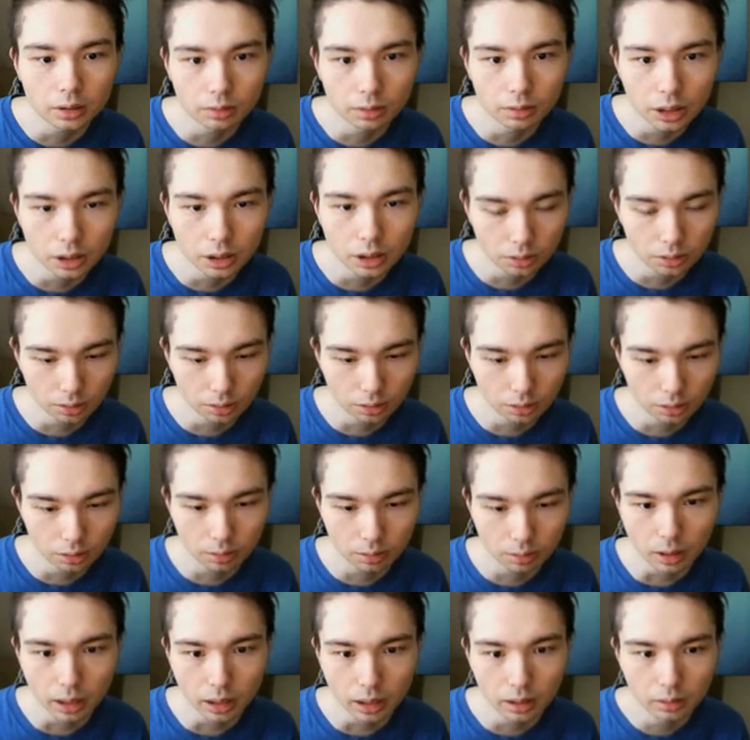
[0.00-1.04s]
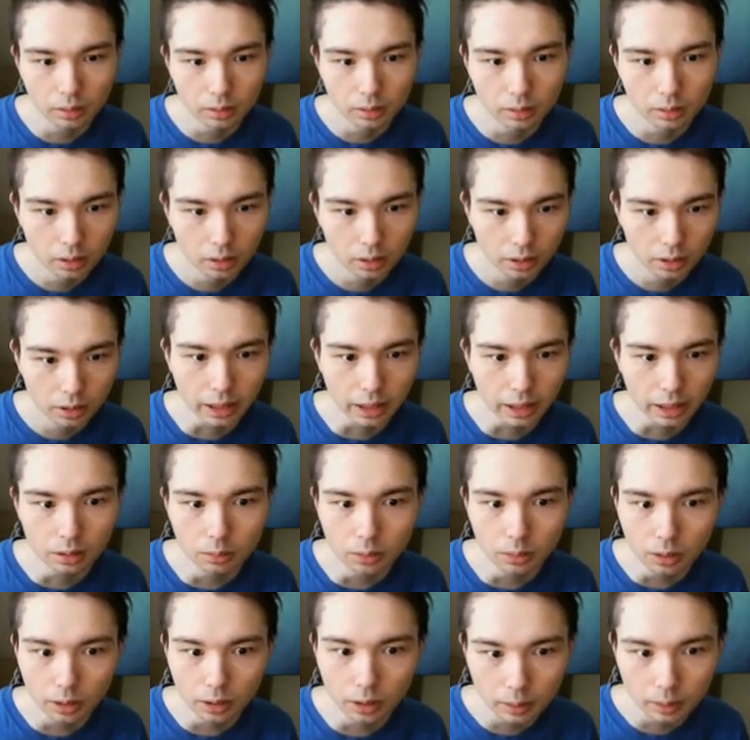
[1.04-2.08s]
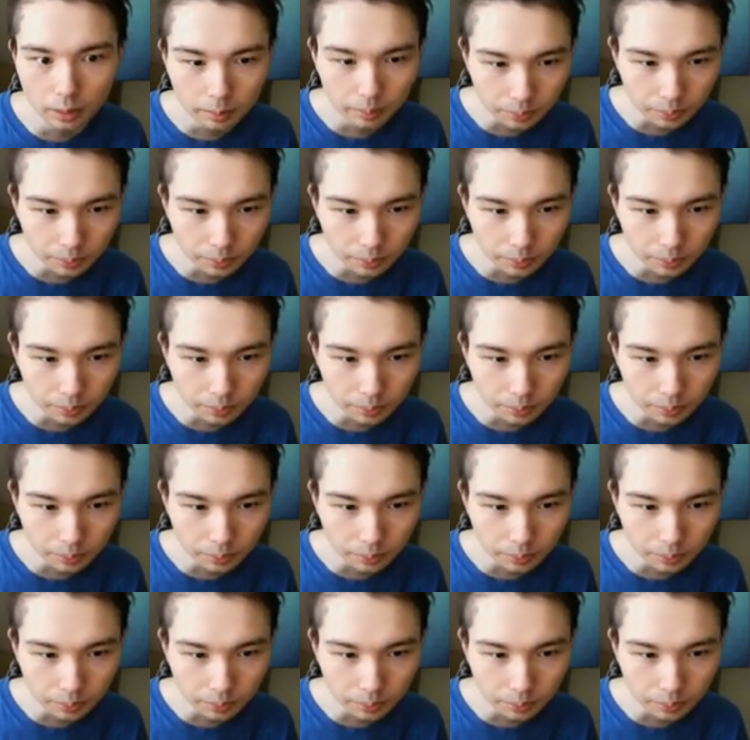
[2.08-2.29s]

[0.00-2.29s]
resource by Nakamura,